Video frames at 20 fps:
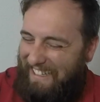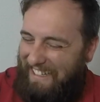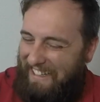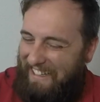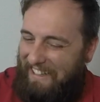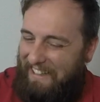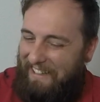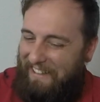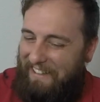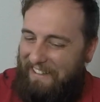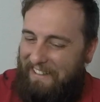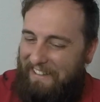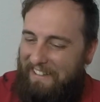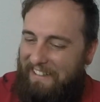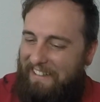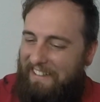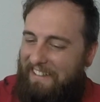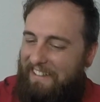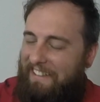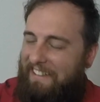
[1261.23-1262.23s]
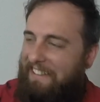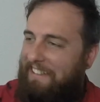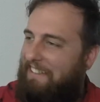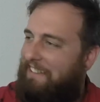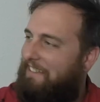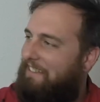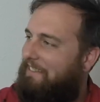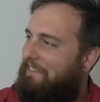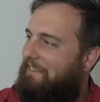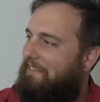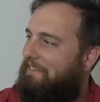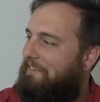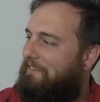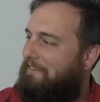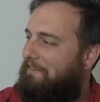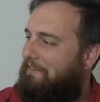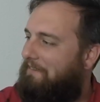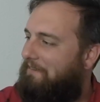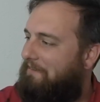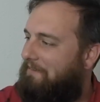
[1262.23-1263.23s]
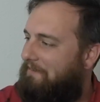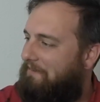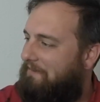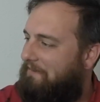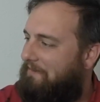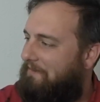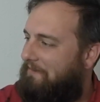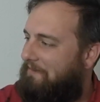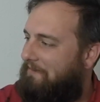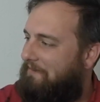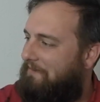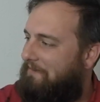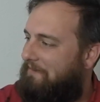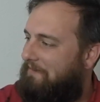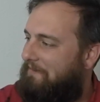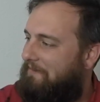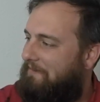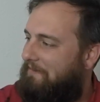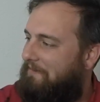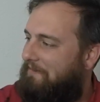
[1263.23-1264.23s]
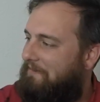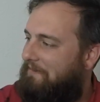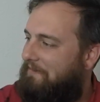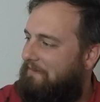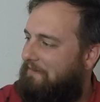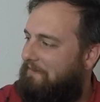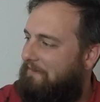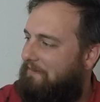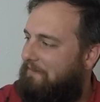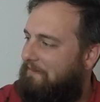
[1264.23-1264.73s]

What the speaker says: No words are spoken by the person on screen.